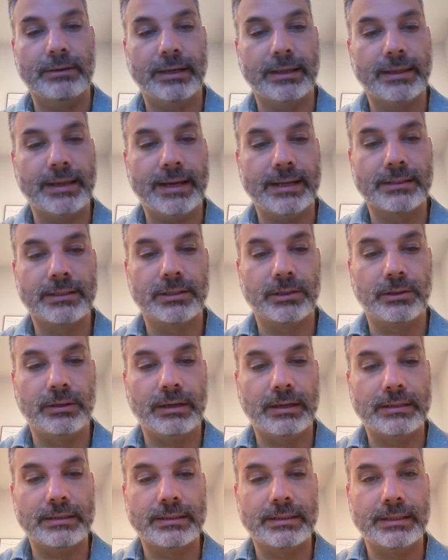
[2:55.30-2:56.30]
like that. So
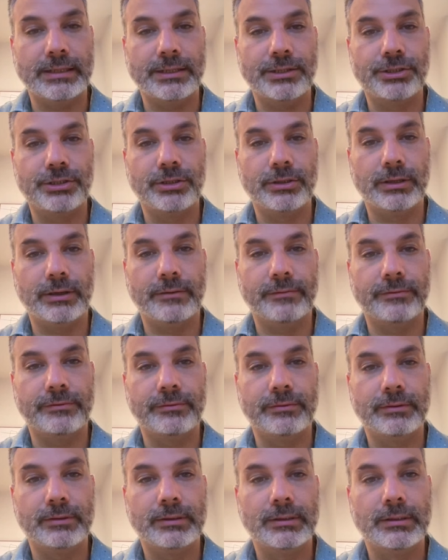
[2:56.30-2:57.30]
let's see, it should have
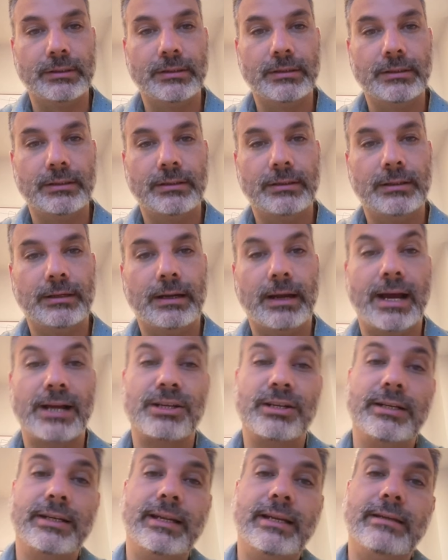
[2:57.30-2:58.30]

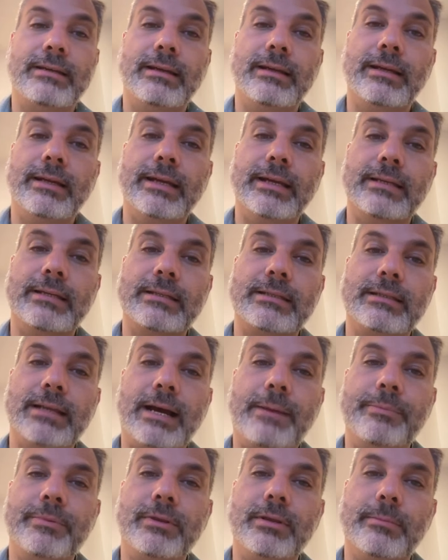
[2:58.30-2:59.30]
actually it
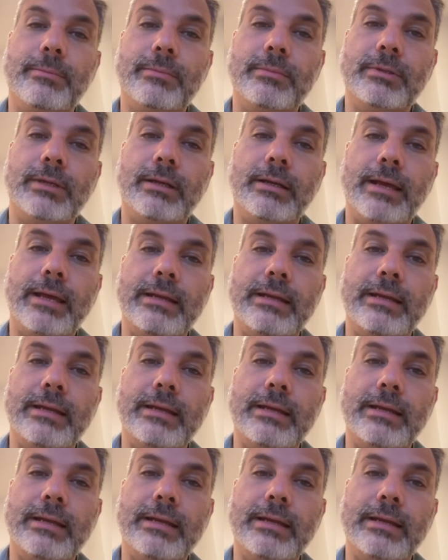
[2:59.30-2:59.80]
stopped the